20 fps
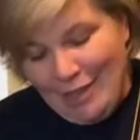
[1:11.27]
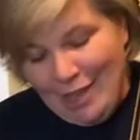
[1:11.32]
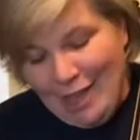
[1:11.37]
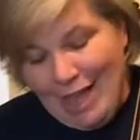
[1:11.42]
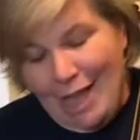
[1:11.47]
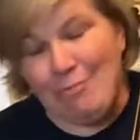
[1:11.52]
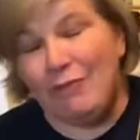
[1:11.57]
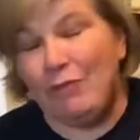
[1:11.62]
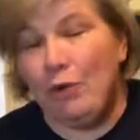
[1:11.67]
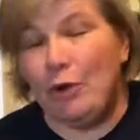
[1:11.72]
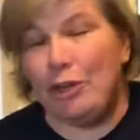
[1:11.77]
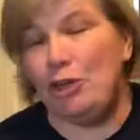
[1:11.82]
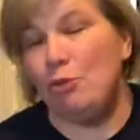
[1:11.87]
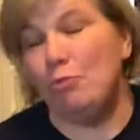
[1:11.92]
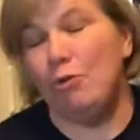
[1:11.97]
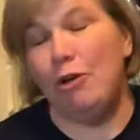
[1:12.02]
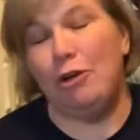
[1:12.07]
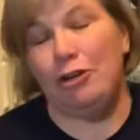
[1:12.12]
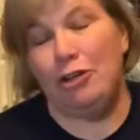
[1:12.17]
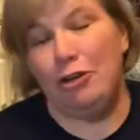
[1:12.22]
And before you
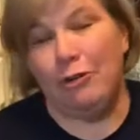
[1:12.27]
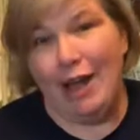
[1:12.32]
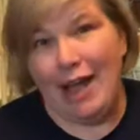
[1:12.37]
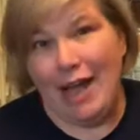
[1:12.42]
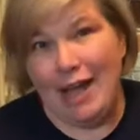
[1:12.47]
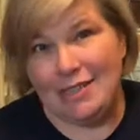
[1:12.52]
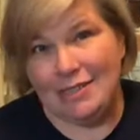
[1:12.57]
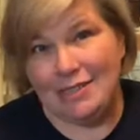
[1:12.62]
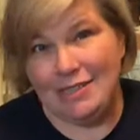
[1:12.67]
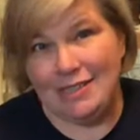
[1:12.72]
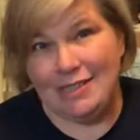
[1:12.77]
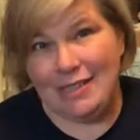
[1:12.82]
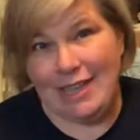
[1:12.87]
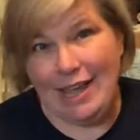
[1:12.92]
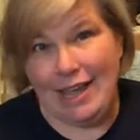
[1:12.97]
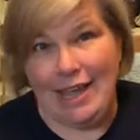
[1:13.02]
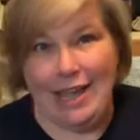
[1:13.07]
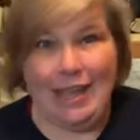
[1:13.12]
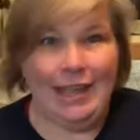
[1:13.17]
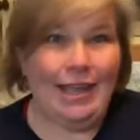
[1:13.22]
roll your eyes and
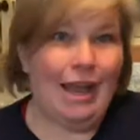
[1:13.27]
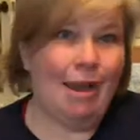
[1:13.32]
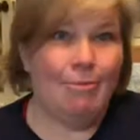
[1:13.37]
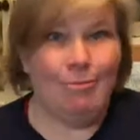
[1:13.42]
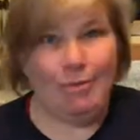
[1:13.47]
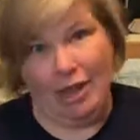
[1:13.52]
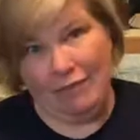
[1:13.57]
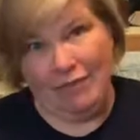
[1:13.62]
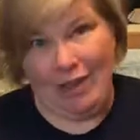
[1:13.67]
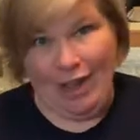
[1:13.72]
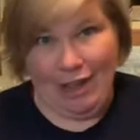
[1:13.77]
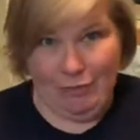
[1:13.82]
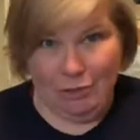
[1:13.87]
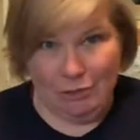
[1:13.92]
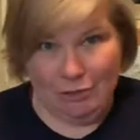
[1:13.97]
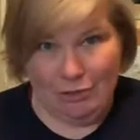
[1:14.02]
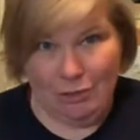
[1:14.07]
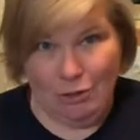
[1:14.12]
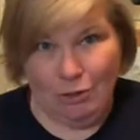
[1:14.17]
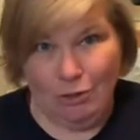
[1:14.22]
say, I'm not 5
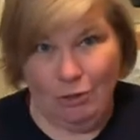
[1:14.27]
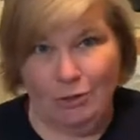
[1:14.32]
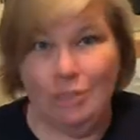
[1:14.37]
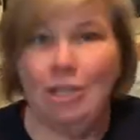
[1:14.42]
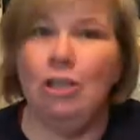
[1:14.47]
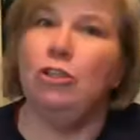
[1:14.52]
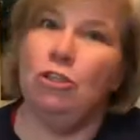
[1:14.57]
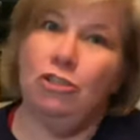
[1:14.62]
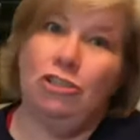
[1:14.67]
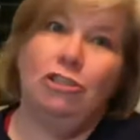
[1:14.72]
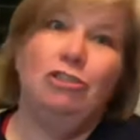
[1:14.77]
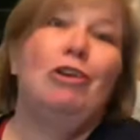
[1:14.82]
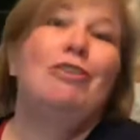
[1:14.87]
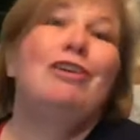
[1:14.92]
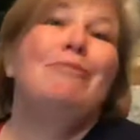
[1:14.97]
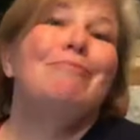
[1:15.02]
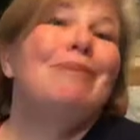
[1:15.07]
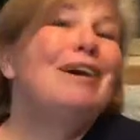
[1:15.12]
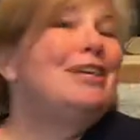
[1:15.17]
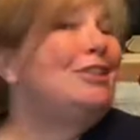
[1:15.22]
years old, you should know
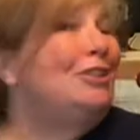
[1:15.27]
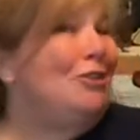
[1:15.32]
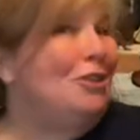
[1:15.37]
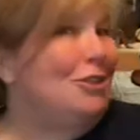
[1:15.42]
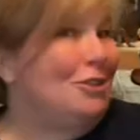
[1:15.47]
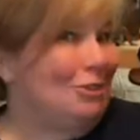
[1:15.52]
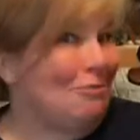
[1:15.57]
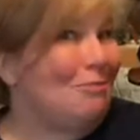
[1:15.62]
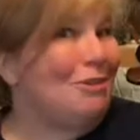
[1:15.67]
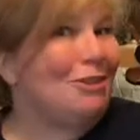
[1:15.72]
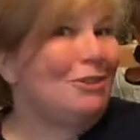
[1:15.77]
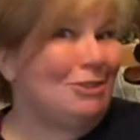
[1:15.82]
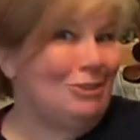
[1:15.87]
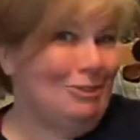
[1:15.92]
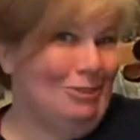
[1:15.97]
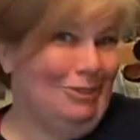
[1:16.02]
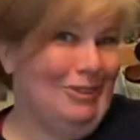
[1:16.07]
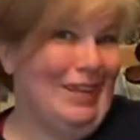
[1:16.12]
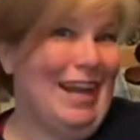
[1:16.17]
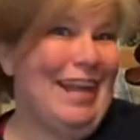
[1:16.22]
that my students are middle
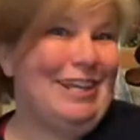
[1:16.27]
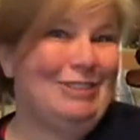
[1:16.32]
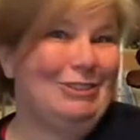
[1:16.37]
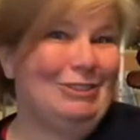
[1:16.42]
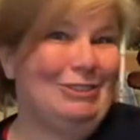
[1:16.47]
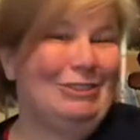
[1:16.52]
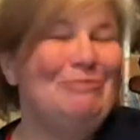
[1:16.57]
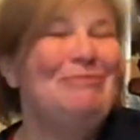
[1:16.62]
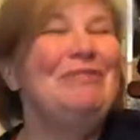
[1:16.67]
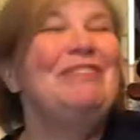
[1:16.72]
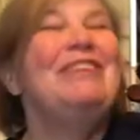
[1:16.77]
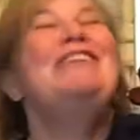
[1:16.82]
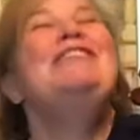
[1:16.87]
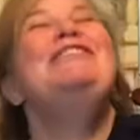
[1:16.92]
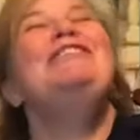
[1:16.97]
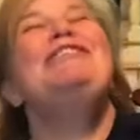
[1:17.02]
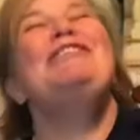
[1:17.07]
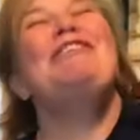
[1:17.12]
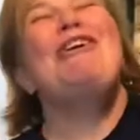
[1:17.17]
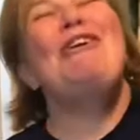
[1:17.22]
school and high school.
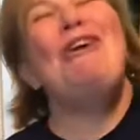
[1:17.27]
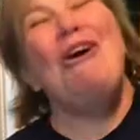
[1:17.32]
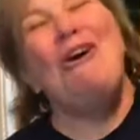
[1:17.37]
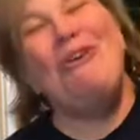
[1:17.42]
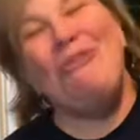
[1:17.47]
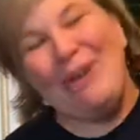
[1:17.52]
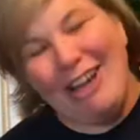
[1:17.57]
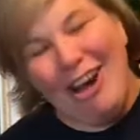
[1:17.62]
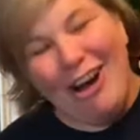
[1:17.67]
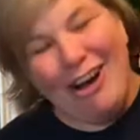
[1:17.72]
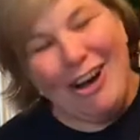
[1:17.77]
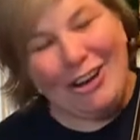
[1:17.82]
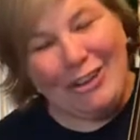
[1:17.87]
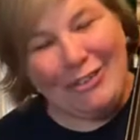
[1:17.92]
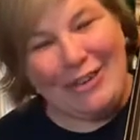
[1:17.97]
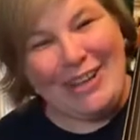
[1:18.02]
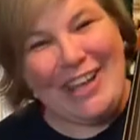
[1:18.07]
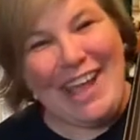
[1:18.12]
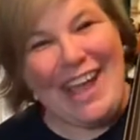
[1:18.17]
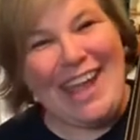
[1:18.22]
So we all
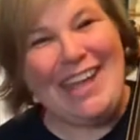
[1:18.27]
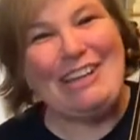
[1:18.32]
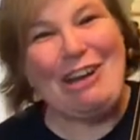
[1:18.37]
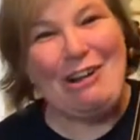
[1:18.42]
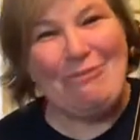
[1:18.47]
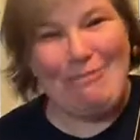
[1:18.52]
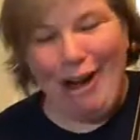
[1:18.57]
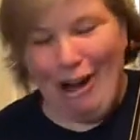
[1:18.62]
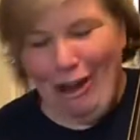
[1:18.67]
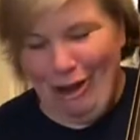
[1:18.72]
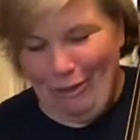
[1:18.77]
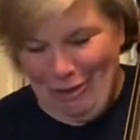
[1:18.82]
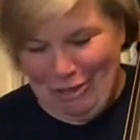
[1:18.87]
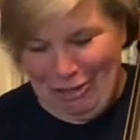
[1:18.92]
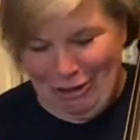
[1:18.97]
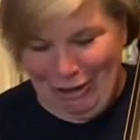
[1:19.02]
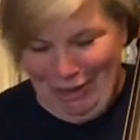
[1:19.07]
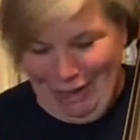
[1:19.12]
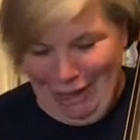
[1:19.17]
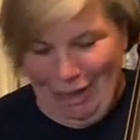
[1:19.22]
create a mall with
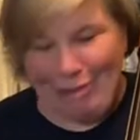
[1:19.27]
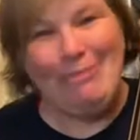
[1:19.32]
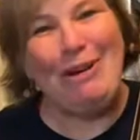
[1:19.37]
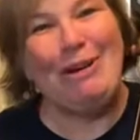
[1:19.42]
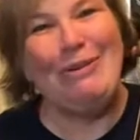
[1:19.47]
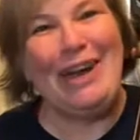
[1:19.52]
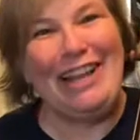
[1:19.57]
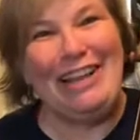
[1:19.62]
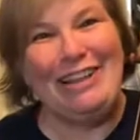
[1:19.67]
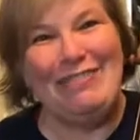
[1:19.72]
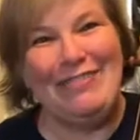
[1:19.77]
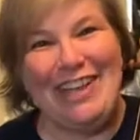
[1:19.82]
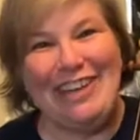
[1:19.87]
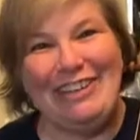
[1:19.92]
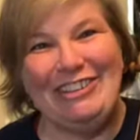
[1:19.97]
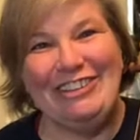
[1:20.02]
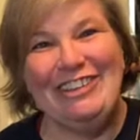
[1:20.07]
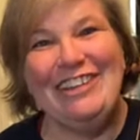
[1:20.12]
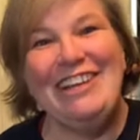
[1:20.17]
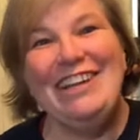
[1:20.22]
our elbow
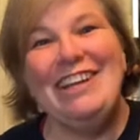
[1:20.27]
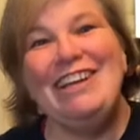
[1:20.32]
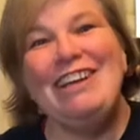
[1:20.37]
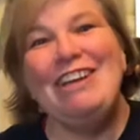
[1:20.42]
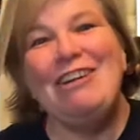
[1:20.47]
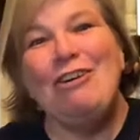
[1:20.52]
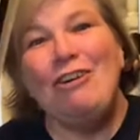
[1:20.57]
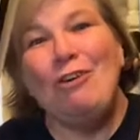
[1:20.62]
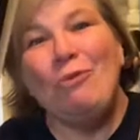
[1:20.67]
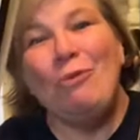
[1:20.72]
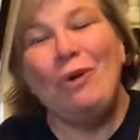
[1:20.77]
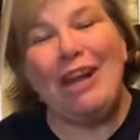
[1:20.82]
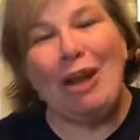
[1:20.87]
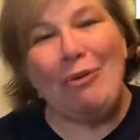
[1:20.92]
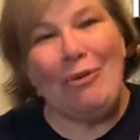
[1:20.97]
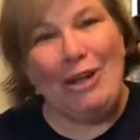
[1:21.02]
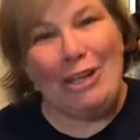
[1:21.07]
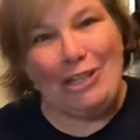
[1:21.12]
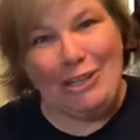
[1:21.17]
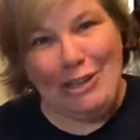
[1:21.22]
elevator. What I
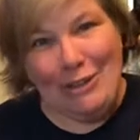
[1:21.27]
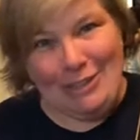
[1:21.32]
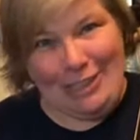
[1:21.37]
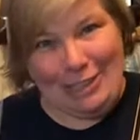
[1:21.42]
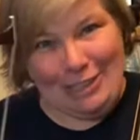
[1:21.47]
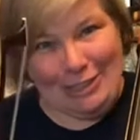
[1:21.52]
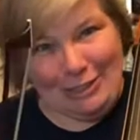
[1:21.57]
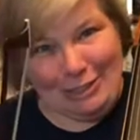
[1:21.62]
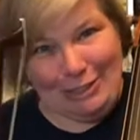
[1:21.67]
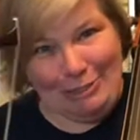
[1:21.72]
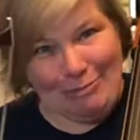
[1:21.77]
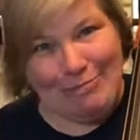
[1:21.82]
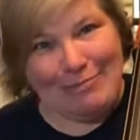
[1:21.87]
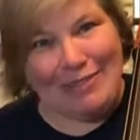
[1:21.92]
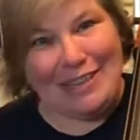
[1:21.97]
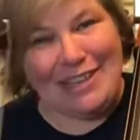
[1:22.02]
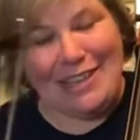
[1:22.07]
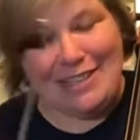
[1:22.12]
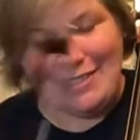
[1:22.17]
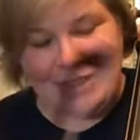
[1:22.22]
want you to do
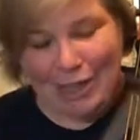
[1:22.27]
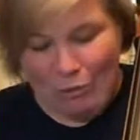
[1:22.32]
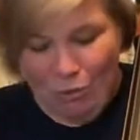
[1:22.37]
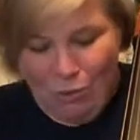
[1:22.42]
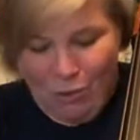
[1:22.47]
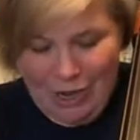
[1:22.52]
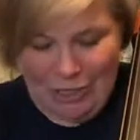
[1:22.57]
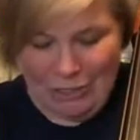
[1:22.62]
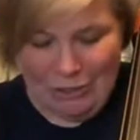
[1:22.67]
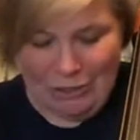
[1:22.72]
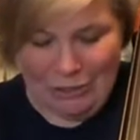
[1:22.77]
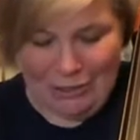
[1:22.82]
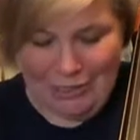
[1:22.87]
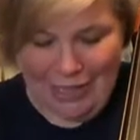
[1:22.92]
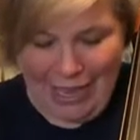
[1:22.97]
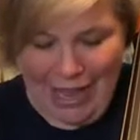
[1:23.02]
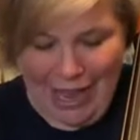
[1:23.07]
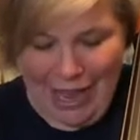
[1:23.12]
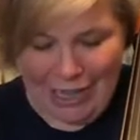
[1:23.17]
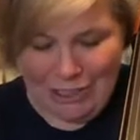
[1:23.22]
is I want you
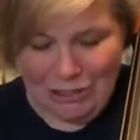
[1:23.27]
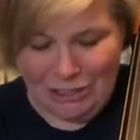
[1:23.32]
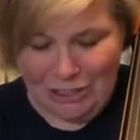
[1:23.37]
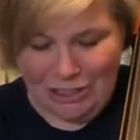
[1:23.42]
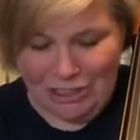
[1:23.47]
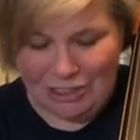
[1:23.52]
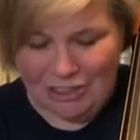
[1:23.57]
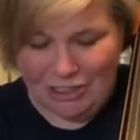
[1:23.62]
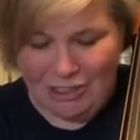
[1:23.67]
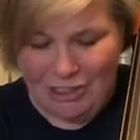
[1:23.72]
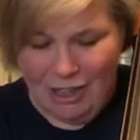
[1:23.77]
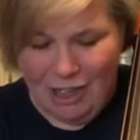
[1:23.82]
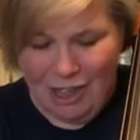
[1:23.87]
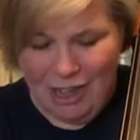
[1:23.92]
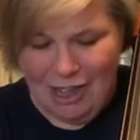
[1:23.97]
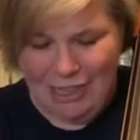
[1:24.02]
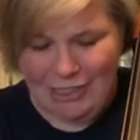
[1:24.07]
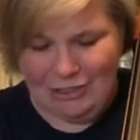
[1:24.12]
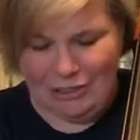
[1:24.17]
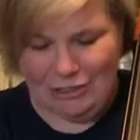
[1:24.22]
to actually just
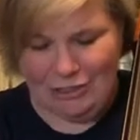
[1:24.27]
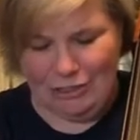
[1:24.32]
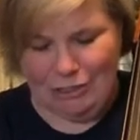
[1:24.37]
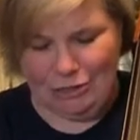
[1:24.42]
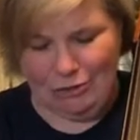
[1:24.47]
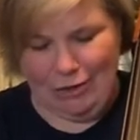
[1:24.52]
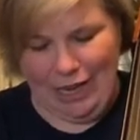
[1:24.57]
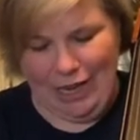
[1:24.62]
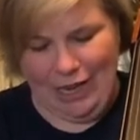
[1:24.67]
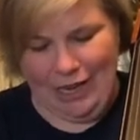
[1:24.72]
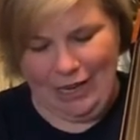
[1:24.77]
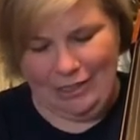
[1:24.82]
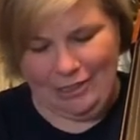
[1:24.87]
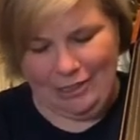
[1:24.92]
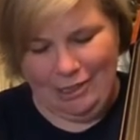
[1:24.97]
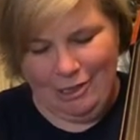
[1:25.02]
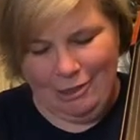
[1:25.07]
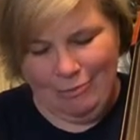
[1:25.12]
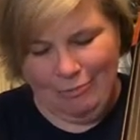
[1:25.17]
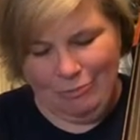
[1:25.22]
concentrate
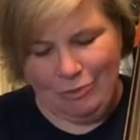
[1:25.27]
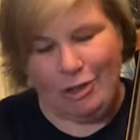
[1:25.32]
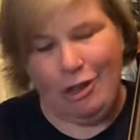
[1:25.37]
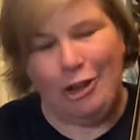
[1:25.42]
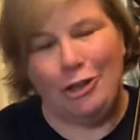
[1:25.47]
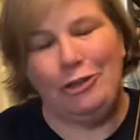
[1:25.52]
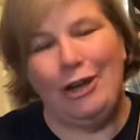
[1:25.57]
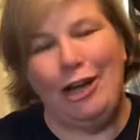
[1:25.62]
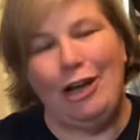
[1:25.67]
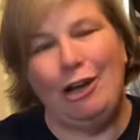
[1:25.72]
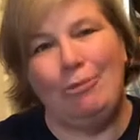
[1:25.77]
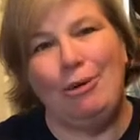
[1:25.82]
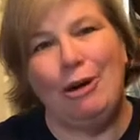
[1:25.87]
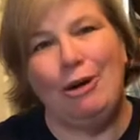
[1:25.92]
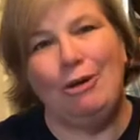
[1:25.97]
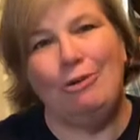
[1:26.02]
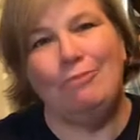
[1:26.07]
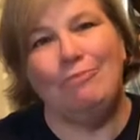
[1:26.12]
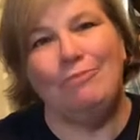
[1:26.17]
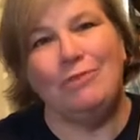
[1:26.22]
on your
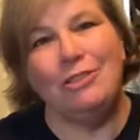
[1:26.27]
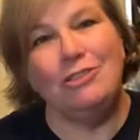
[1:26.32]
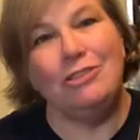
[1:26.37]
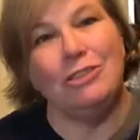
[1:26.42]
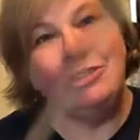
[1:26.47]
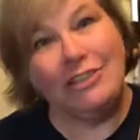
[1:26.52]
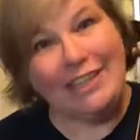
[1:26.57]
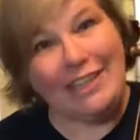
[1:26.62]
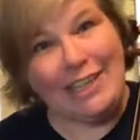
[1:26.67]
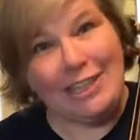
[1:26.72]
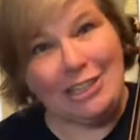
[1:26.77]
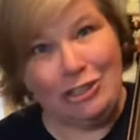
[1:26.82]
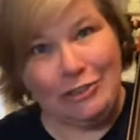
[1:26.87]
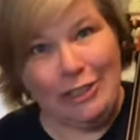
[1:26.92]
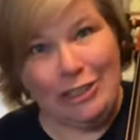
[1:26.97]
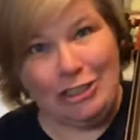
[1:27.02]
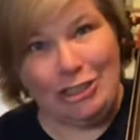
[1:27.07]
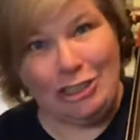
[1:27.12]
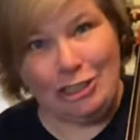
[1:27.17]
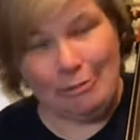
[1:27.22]
elbow. So you're gonna get your
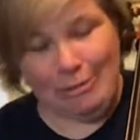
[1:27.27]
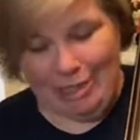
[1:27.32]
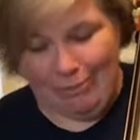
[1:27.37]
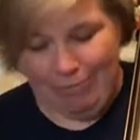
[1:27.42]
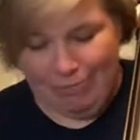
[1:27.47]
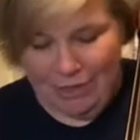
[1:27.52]
instrument,